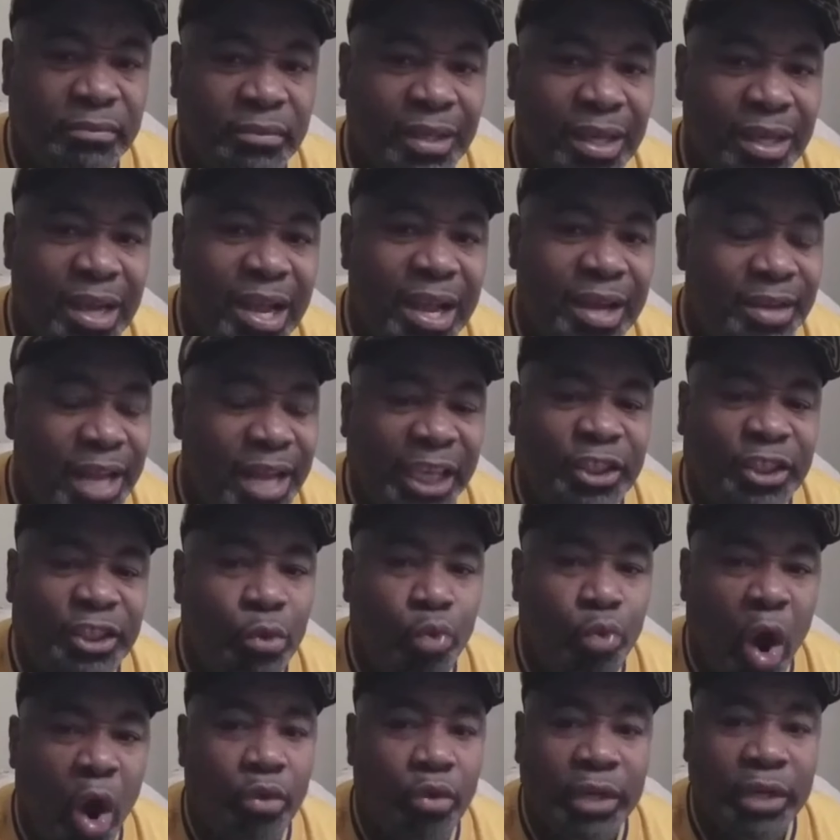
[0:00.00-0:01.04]
That's to
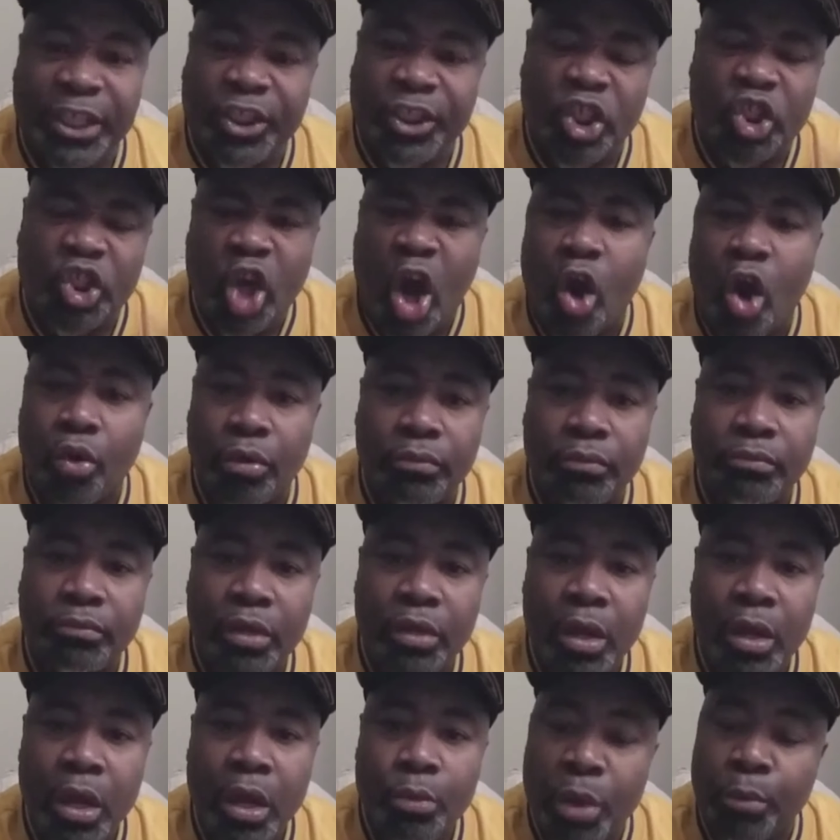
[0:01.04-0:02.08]
walk, that's to talk
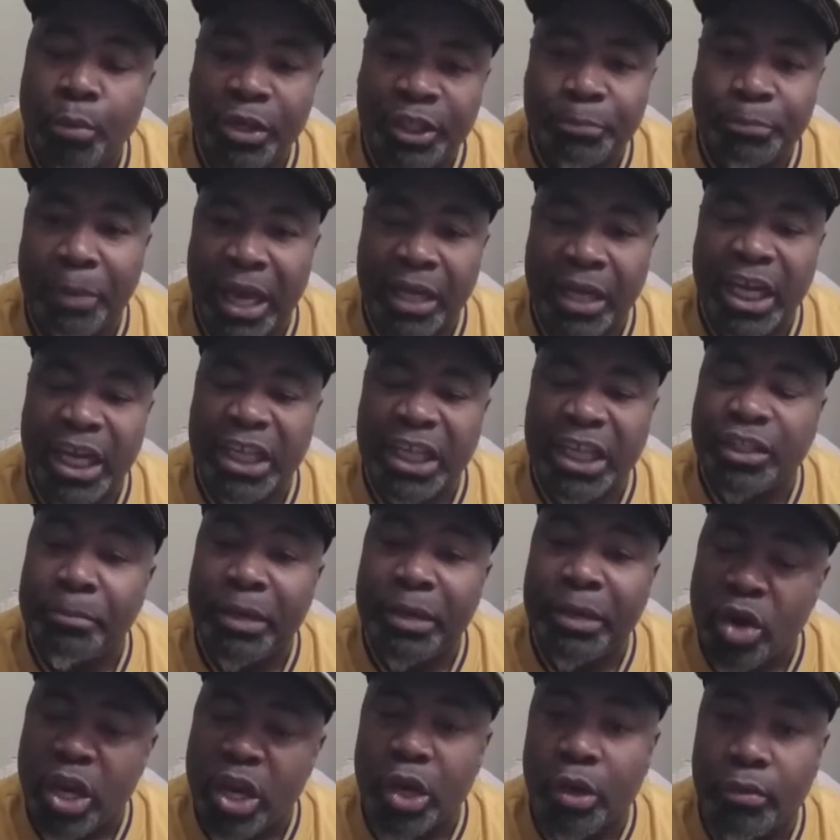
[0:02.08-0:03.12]
with respect. That's to be
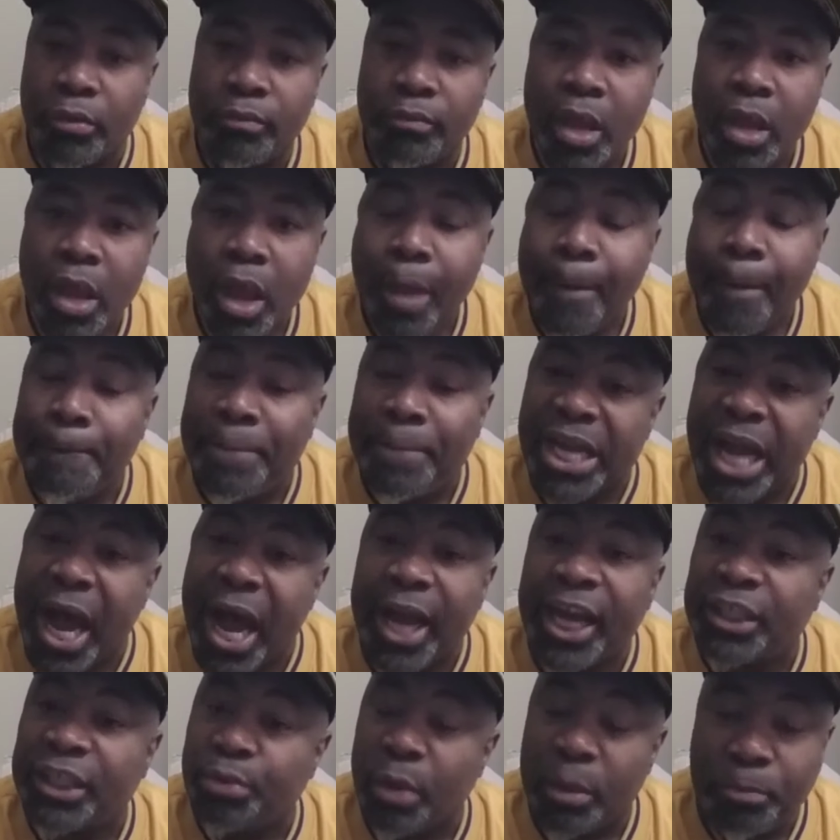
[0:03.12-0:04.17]
real. Be
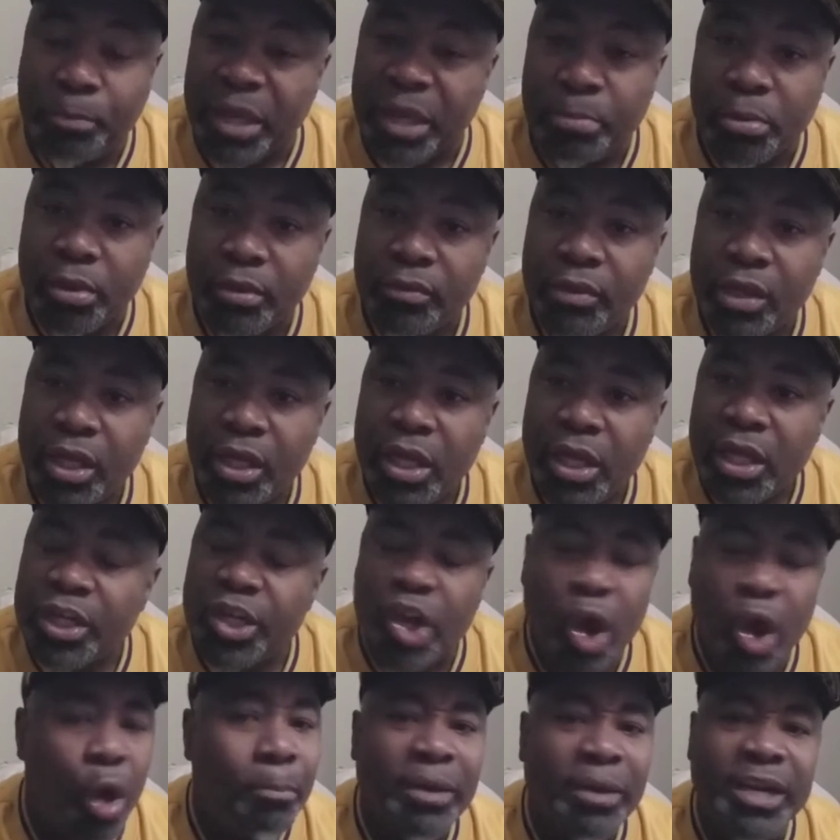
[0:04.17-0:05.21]
honest with people.
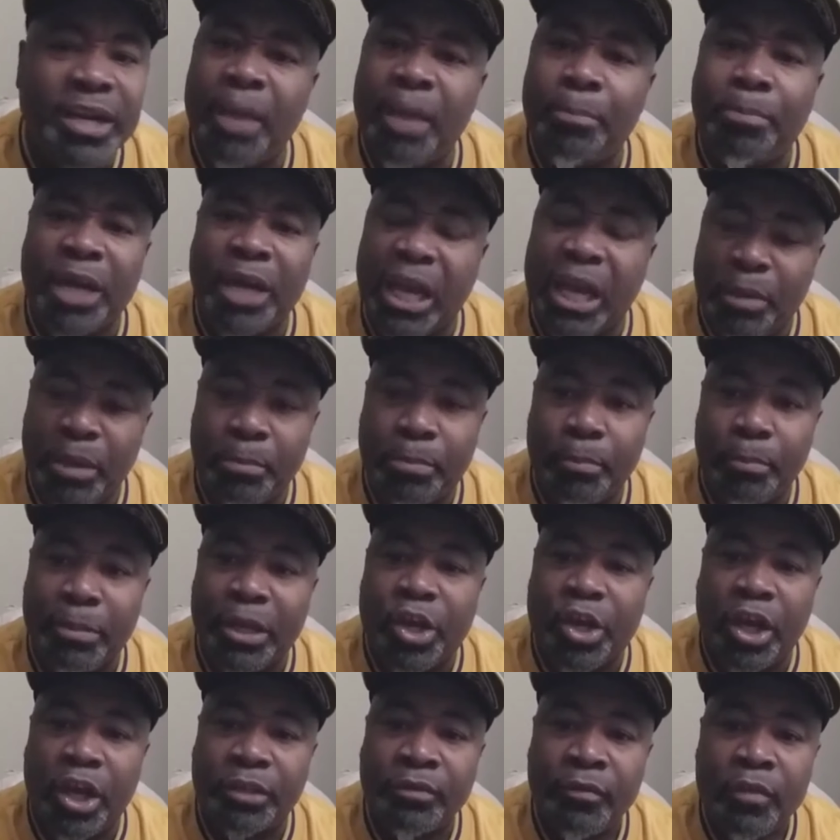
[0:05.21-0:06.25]
Don't manipulate people
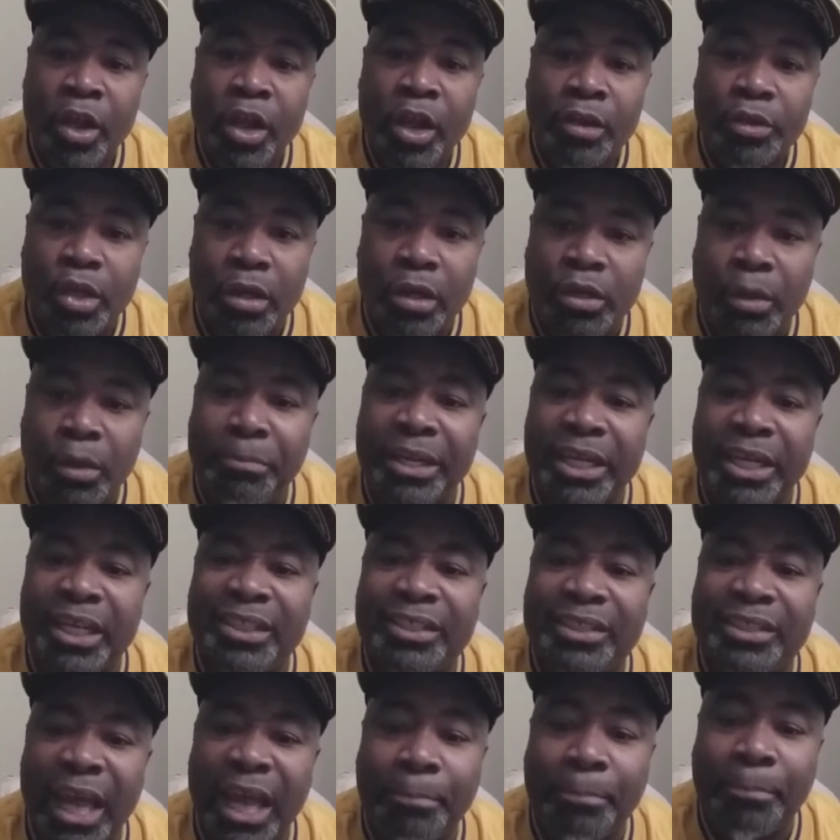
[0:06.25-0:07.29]
because to, to be
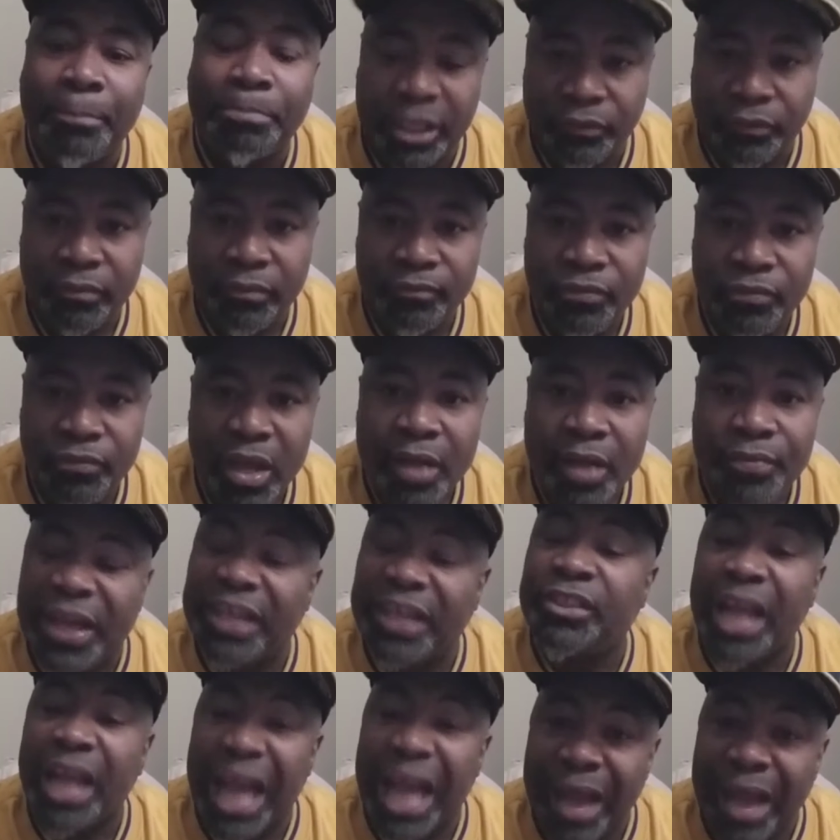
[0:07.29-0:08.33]
deceptive, that's
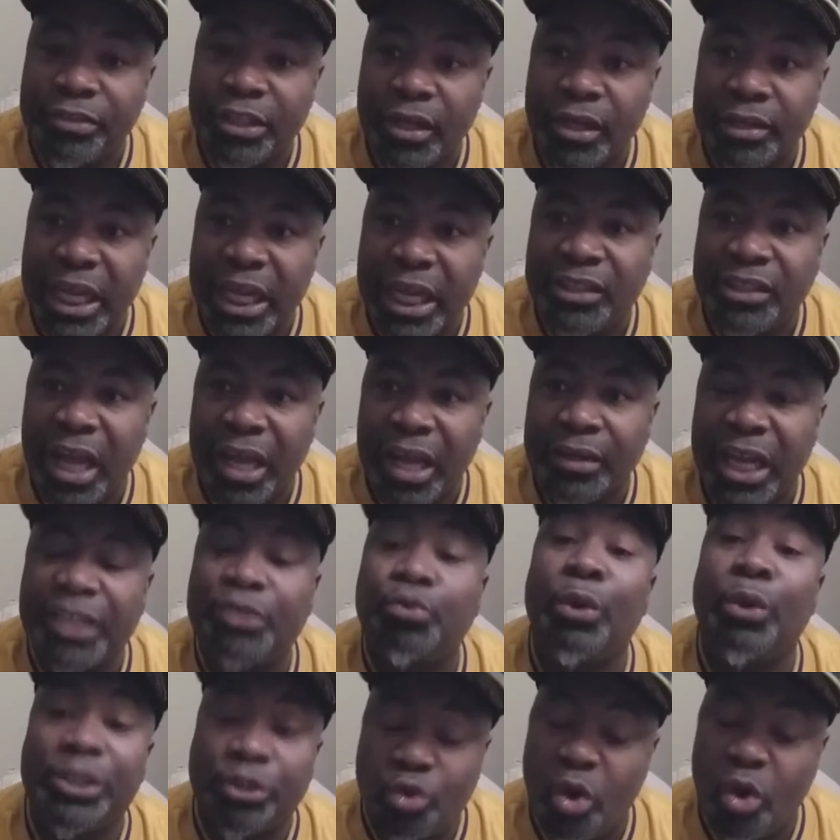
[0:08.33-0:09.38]
the adversary. That's that, that's
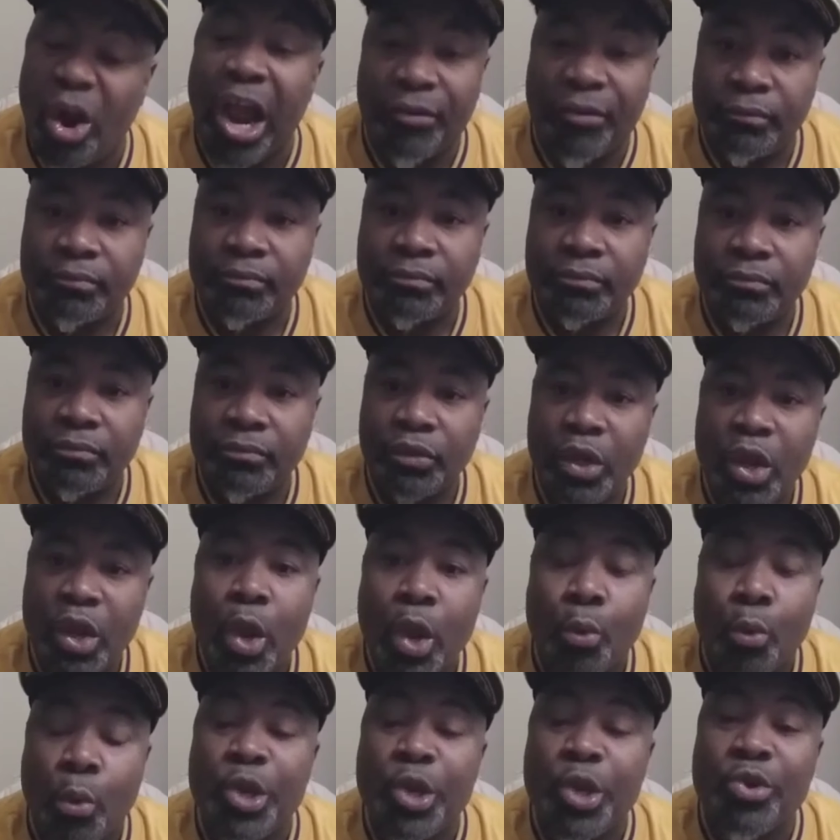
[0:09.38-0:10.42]
witchcraft.
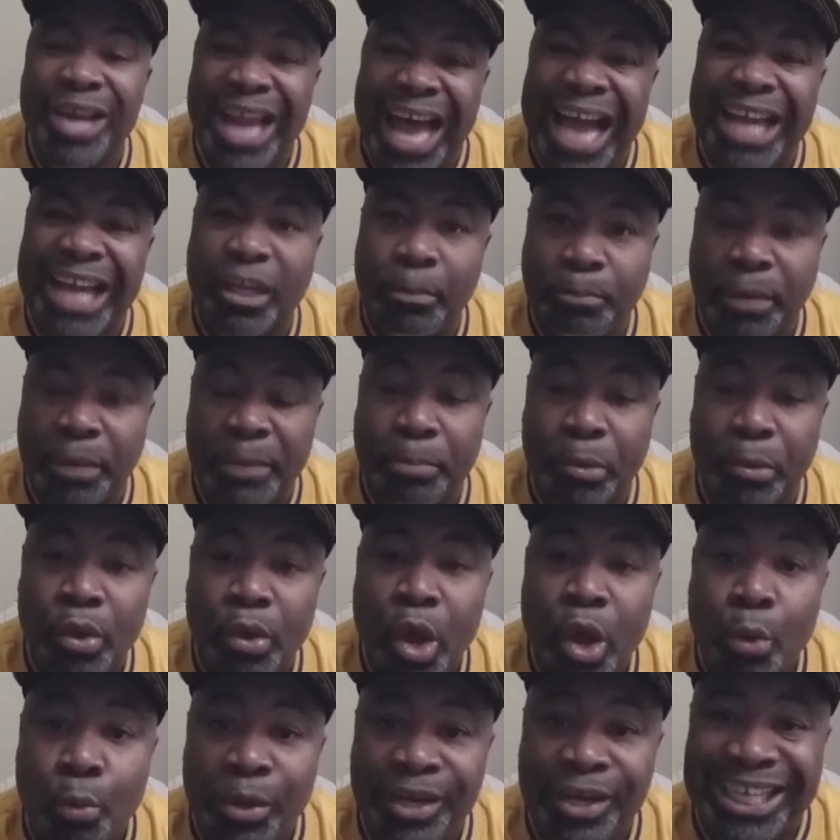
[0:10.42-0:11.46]
When you lie to people
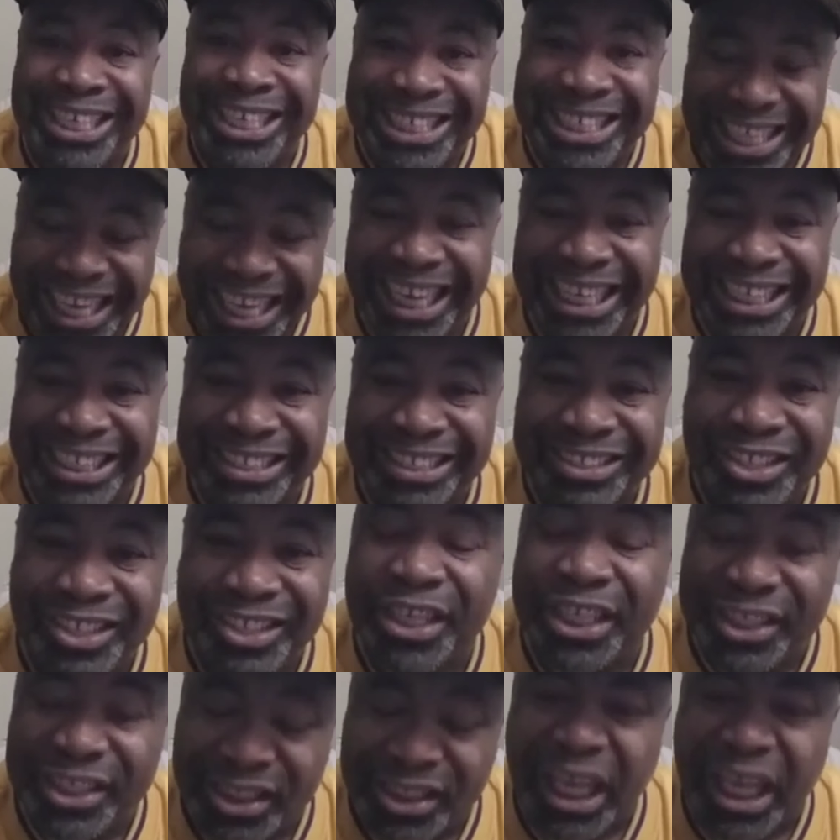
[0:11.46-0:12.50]
with intent to
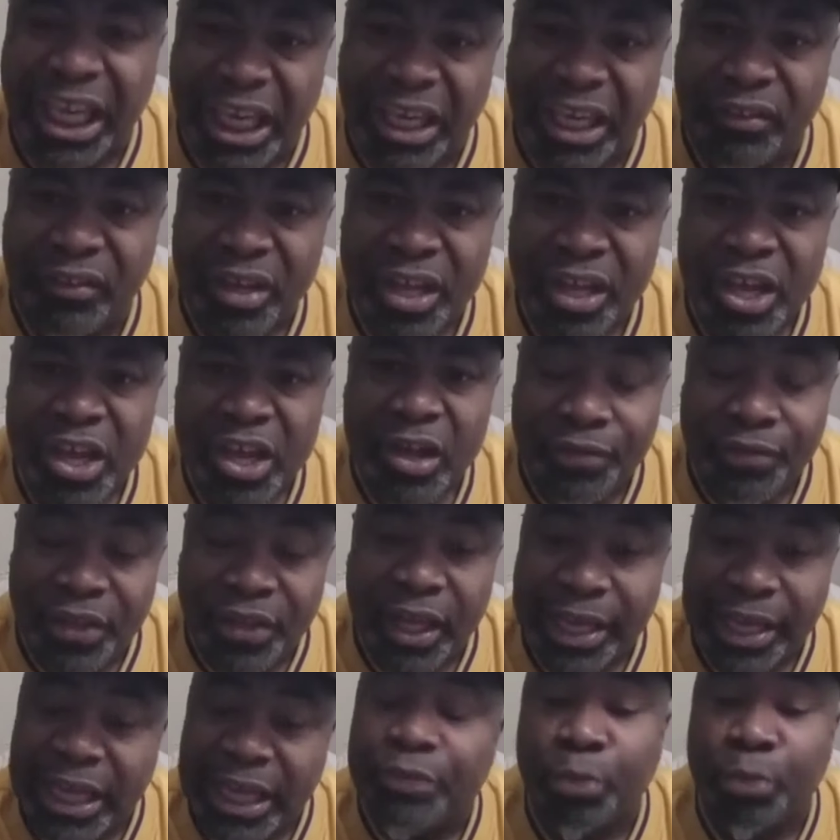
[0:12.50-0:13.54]
deceive, then
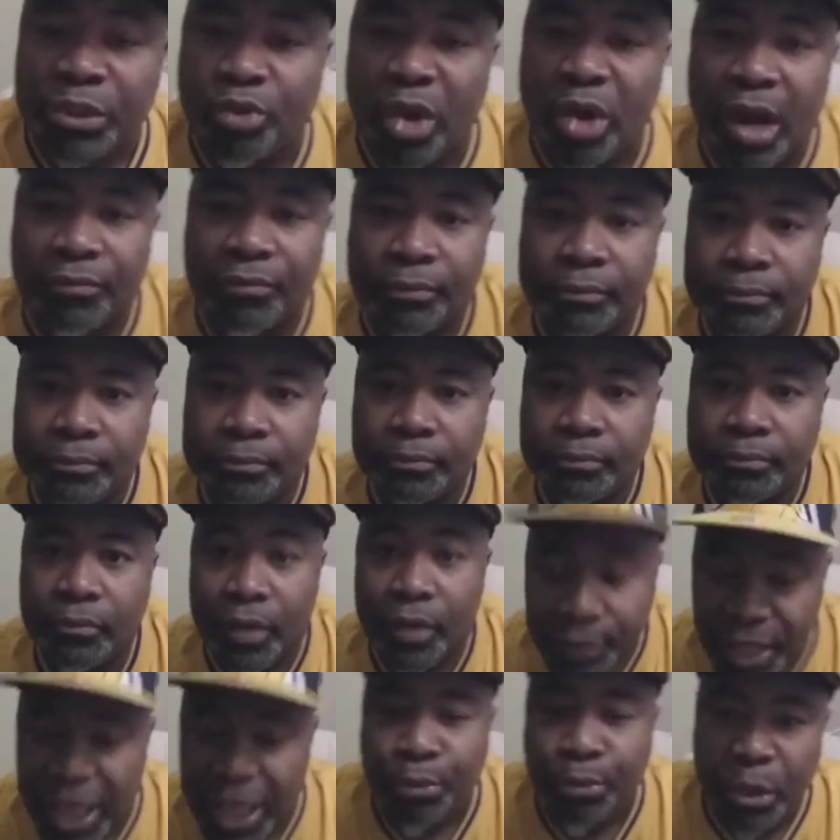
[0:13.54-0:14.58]
that's witchcraft.
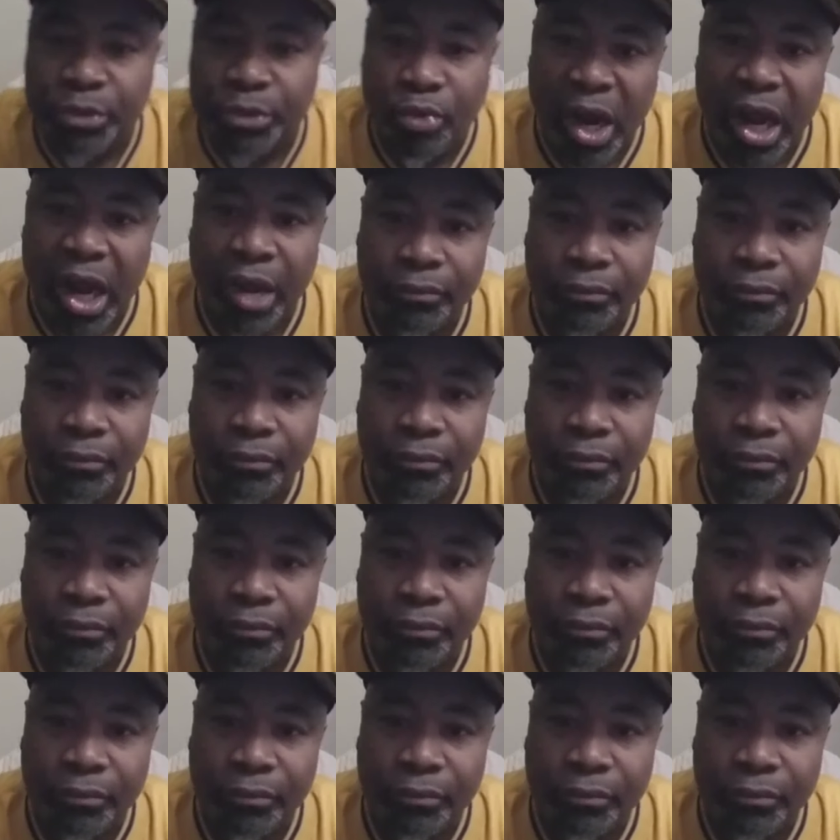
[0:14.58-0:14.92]
That's witchcraft.